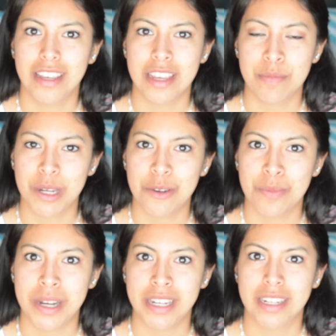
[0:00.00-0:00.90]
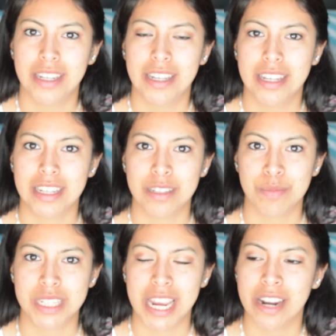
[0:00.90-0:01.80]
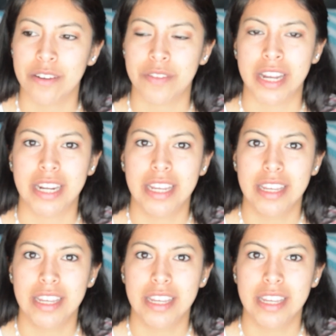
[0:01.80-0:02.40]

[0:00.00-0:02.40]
in my own mind because I'm terrified.